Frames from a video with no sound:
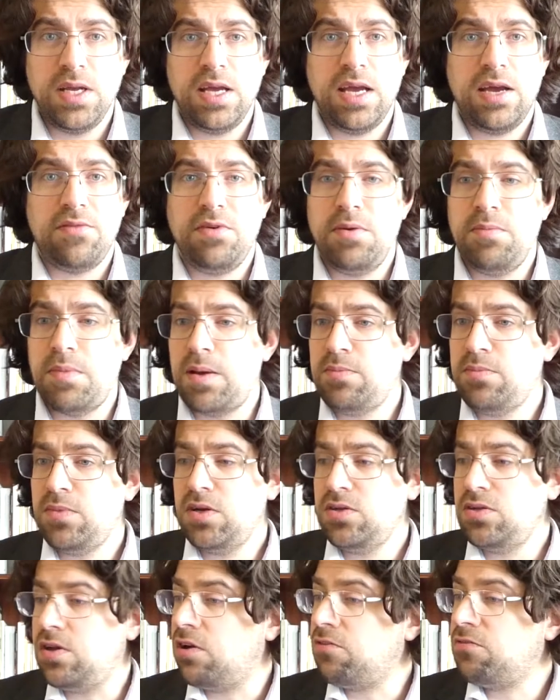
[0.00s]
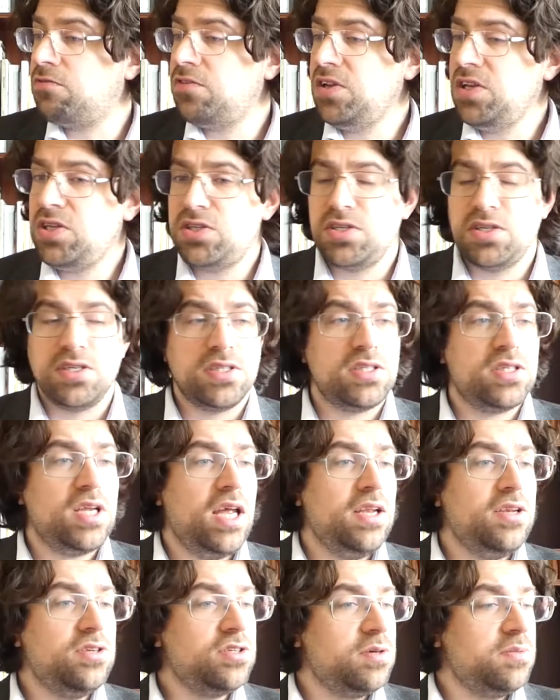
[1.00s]
And remember, you have features
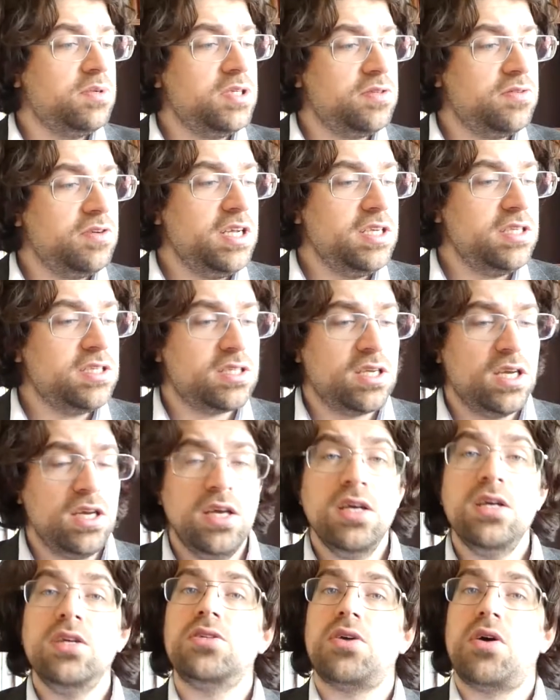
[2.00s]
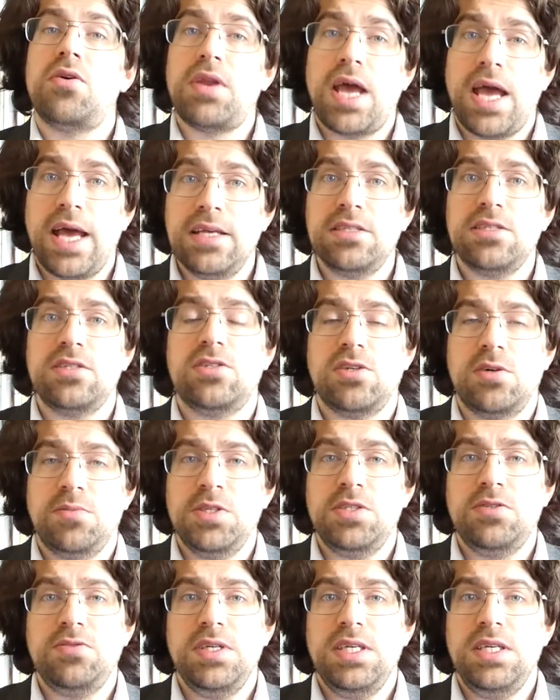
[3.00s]
and geometries, so the has
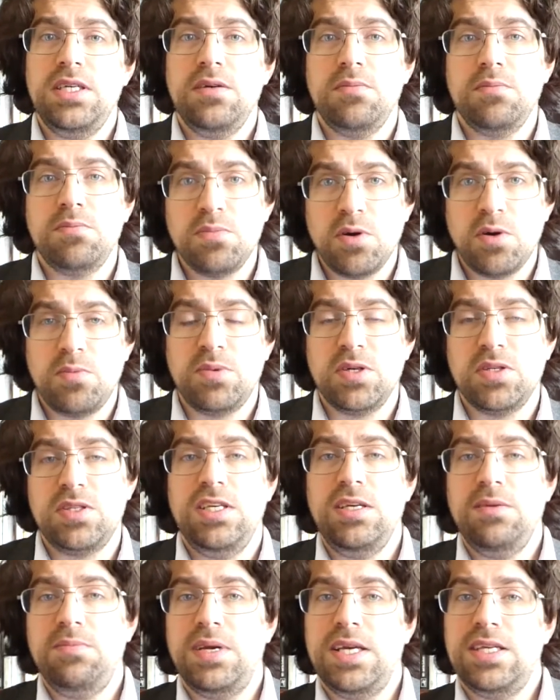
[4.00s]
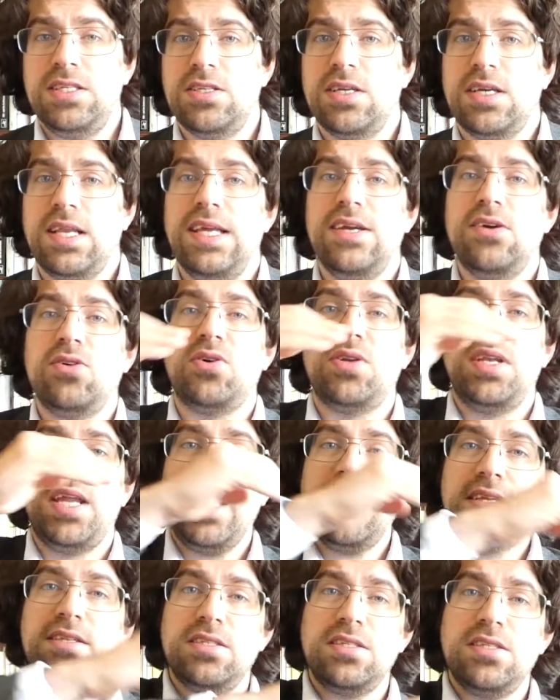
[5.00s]
geometry property basically
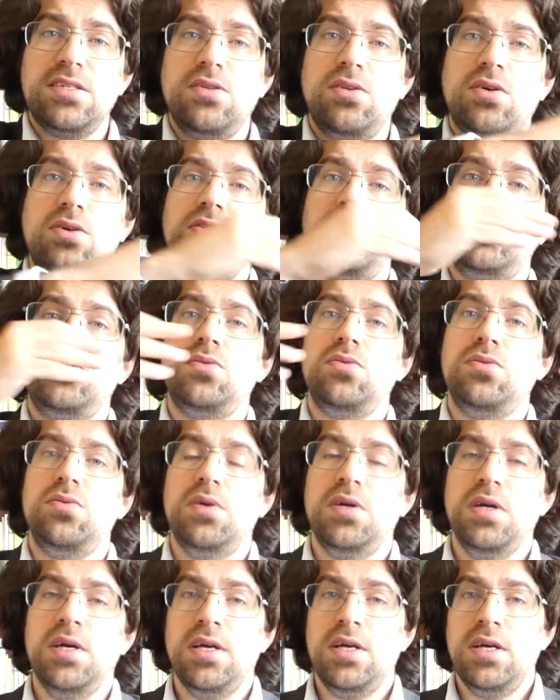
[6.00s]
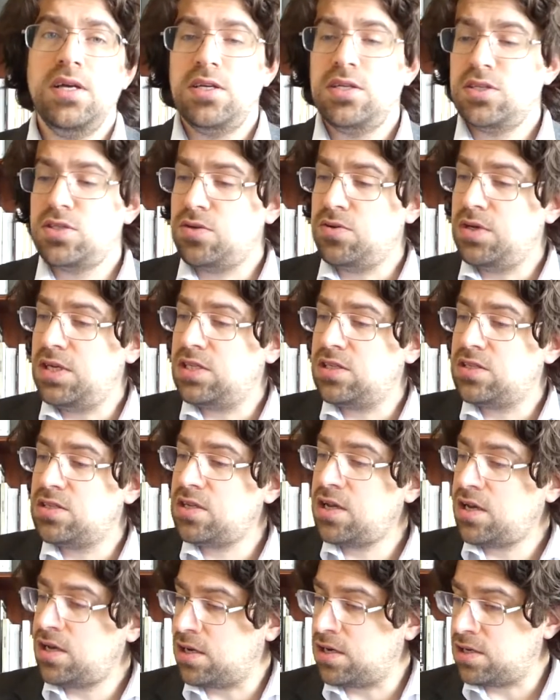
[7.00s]
connects those two. So it
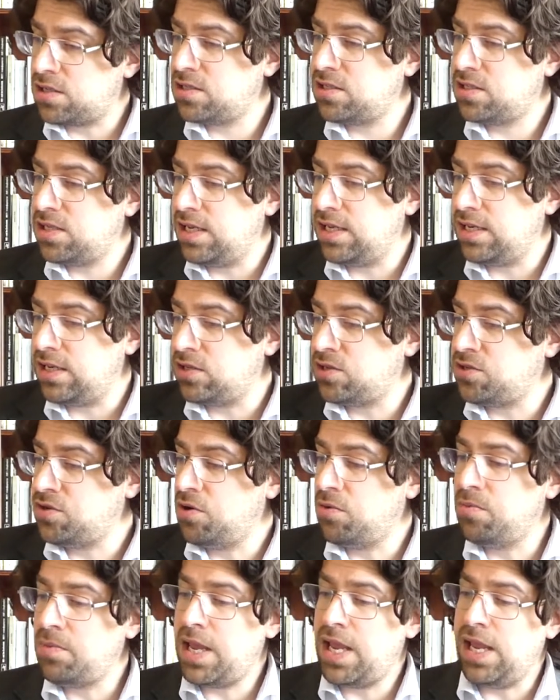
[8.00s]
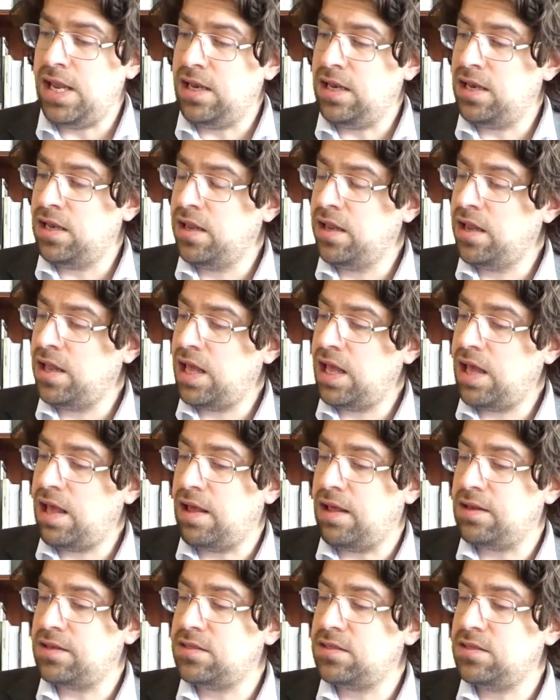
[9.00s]
starts in its domain
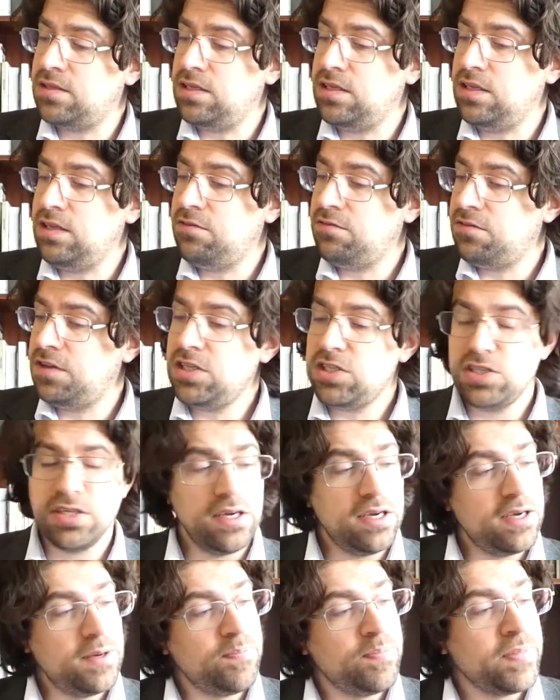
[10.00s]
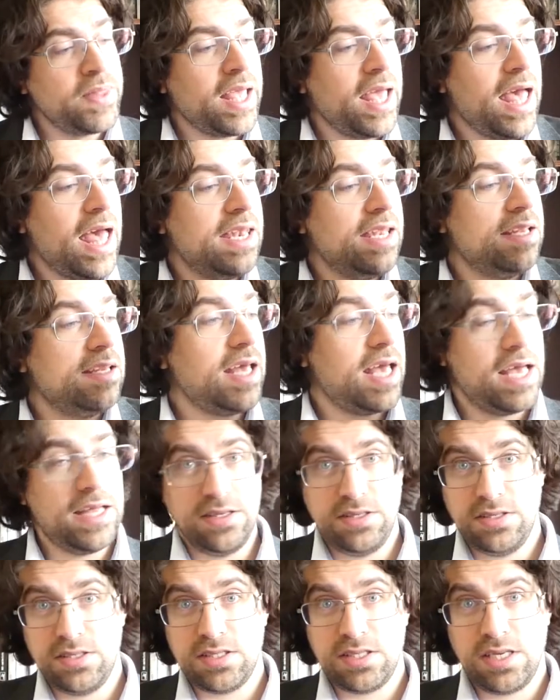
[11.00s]
at the feature, and it
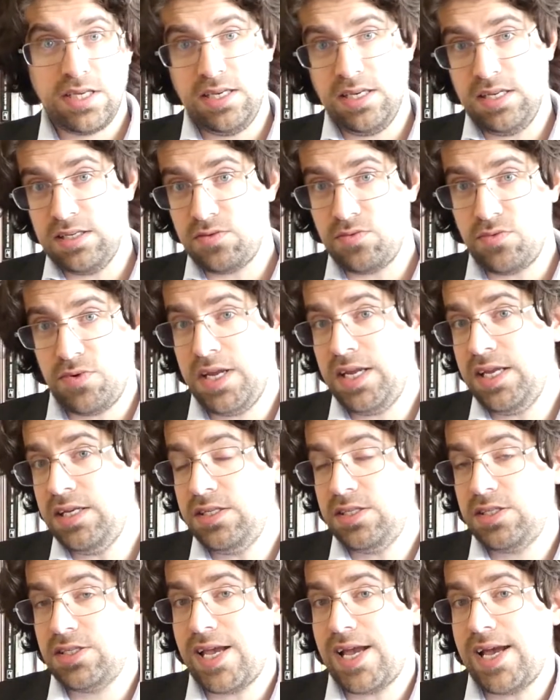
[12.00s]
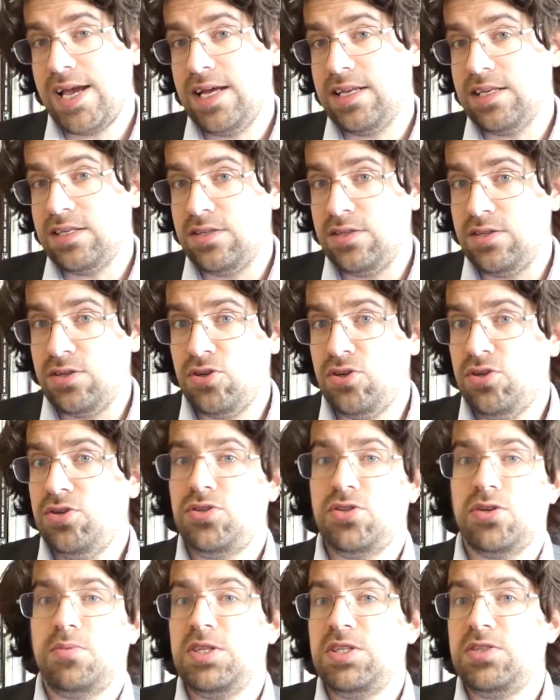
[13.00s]
ends in its range at the
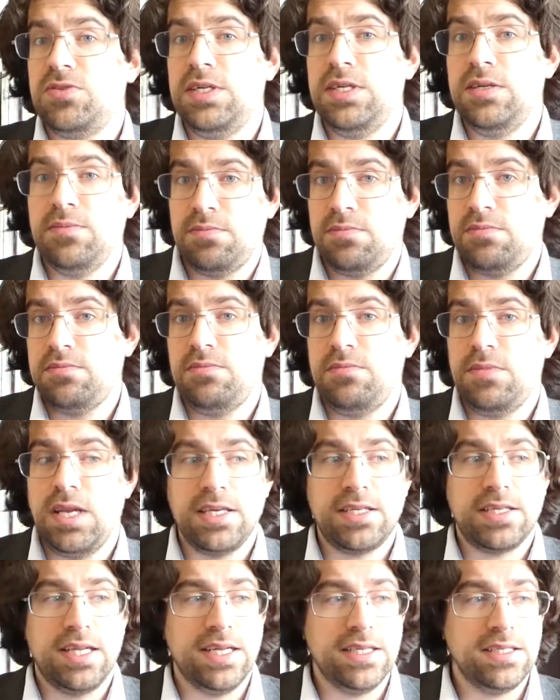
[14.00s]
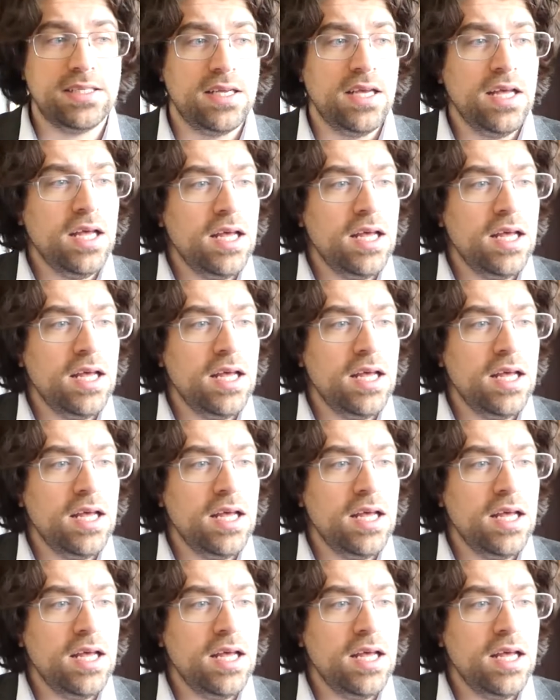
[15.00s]
geometry, like that.